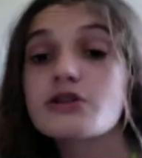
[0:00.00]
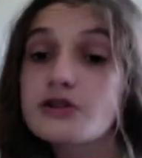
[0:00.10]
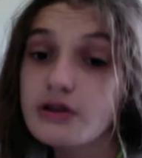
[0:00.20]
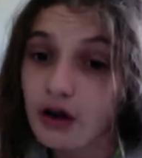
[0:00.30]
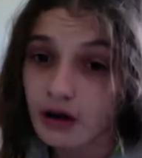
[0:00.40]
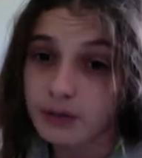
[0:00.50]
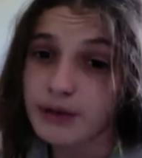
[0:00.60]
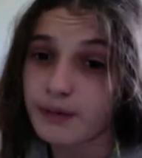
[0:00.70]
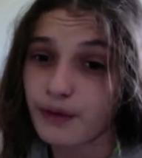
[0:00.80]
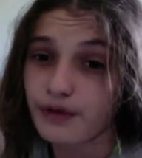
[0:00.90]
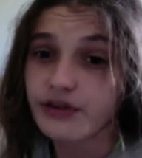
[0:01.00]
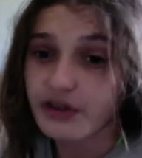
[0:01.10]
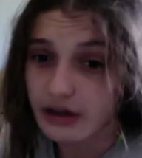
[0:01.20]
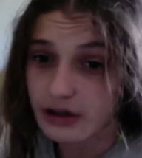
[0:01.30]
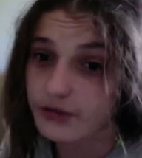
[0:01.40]
Tall people
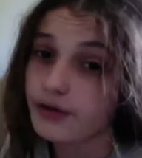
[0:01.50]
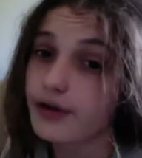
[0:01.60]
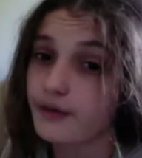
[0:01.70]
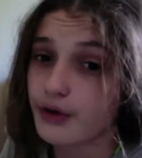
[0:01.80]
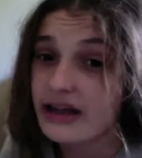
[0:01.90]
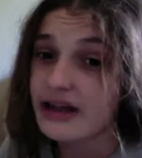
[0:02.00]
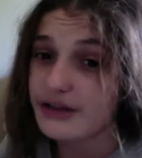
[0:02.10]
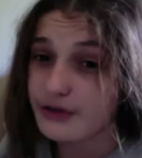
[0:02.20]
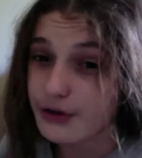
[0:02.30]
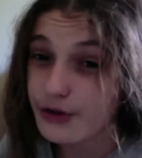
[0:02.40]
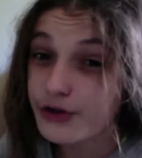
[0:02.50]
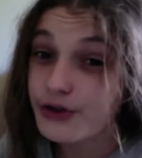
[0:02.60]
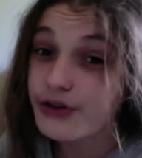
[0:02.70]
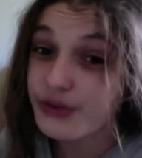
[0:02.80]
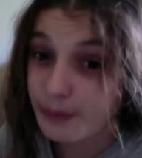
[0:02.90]
sitting in front of you. If you know
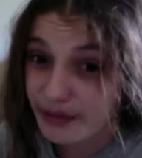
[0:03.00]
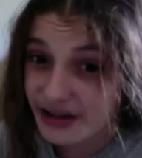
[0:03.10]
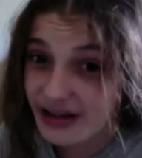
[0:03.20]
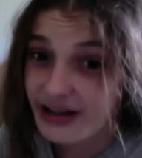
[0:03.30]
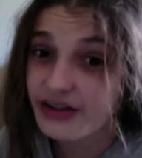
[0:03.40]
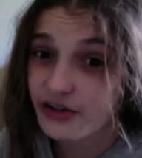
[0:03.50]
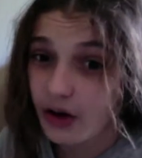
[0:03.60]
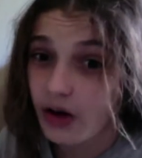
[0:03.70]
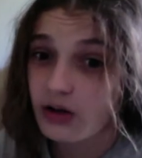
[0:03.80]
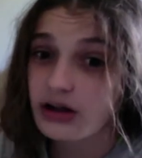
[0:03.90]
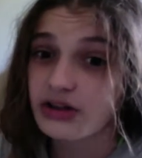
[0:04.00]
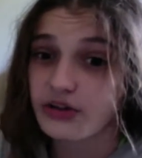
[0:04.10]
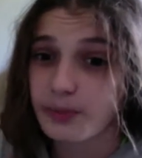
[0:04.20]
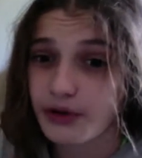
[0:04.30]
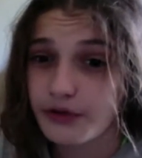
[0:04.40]
you're as big and tall
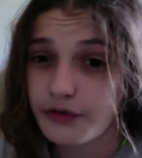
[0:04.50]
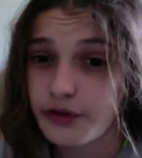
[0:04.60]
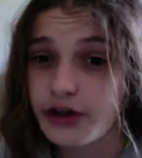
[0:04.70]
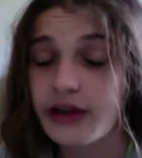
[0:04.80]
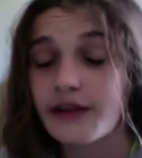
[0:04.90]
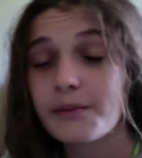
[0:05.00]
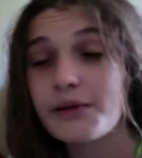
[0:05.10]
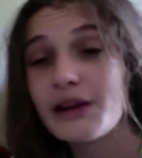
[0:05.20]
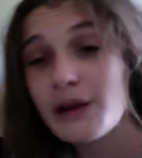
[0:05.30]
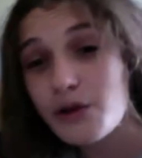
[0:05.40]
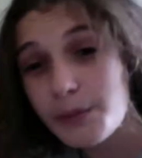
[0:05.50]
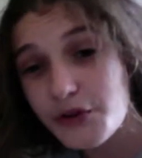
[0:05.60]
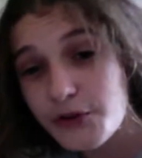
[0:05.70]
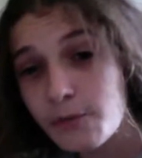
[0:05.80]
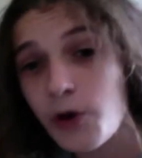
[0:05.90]
as Bigfoot, then be a little
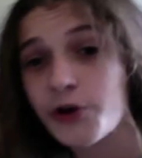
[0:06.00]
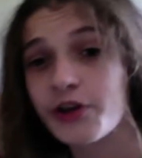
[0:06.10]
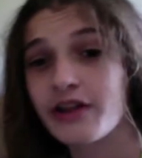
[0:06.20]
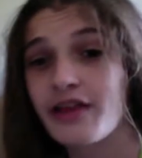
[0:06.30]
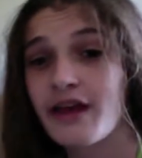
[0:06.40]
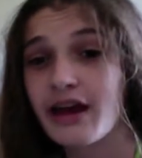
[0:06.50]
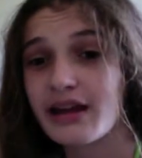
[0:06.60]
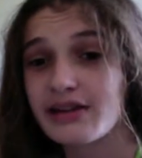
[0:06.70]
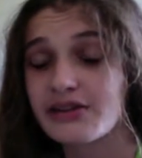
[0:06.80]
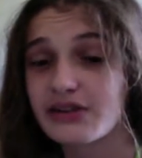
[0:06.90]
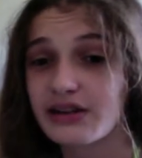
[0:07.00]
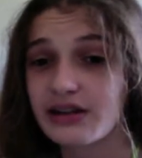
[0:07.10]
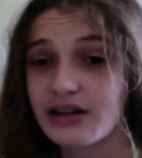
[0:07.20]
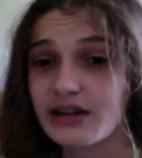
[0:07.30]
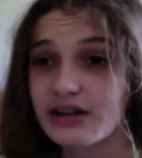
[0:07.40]
bit smarter than that and
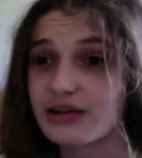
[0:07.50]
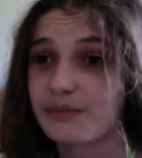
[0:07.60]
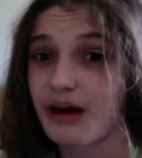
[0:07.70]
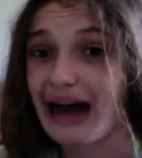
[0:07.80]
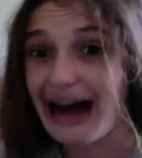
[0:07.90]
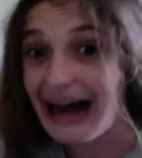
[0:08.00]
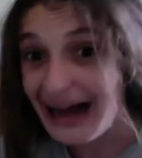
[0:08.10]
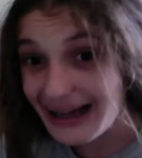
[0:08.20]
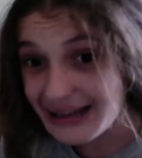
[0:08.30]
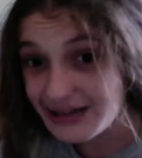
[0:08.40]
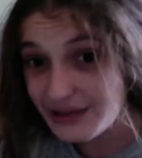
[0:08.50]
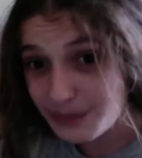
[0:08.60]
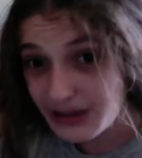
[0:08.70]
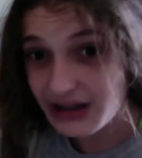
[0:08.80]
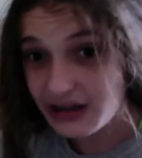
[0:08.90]
sit behind
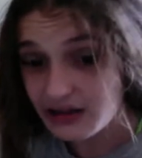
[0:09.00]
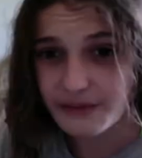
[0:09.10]
me.